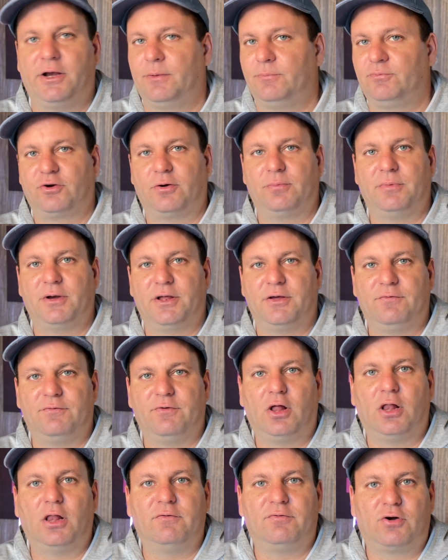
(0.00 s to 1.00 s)
I'm sure many of
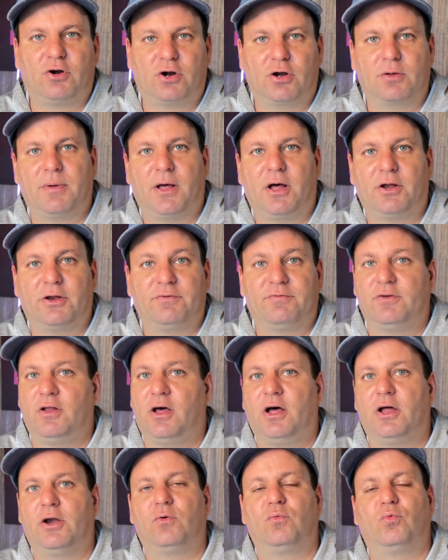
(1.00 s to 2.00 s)
y'all have heard about. If
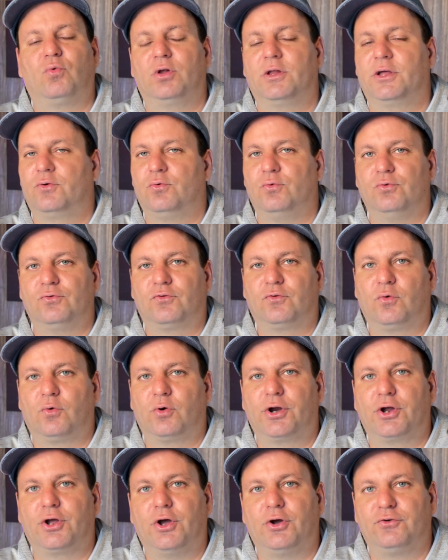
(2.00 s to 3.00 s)
not, really cool
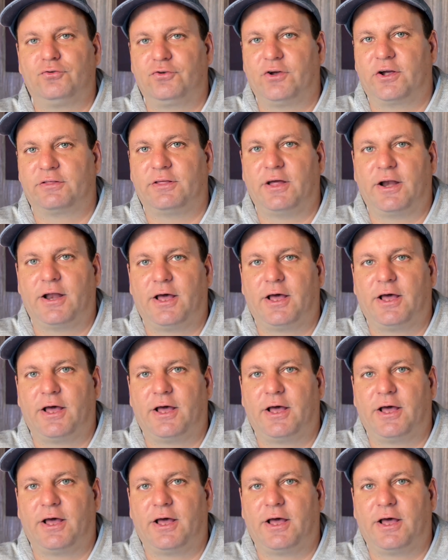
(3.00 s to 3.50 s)
story, go check that